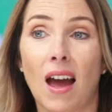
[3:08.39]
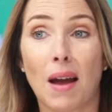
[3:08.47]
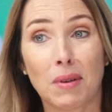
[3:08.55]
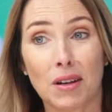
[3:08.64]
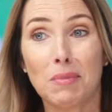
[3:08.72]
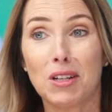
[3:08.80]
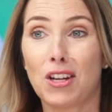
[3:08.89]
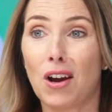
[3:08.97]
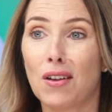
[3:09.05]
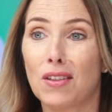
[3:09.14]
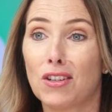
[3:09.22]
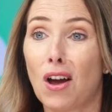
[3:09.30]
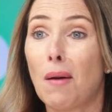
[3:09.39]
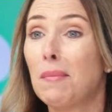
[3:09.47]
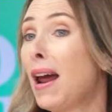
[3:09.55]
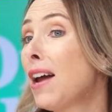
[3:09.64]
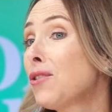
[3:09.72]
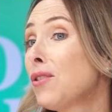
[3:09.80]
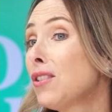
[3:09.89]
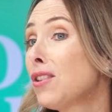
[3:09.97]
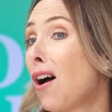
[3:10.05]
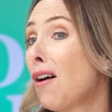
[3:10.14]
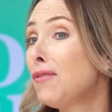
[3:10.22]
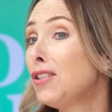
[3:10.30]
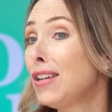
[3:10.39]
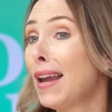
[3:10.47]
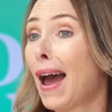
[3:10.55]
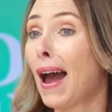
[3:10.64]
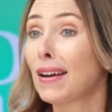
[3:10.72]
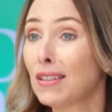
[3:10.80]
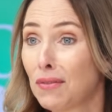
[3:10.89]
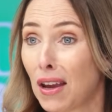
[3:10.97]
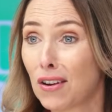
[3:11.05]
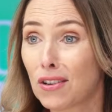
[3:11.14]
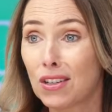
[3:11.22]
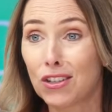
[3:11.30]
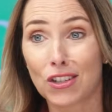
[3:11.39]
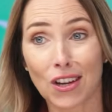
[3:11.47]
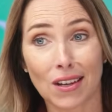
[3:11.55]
I'm going to be sharing the top natural autophagy activators in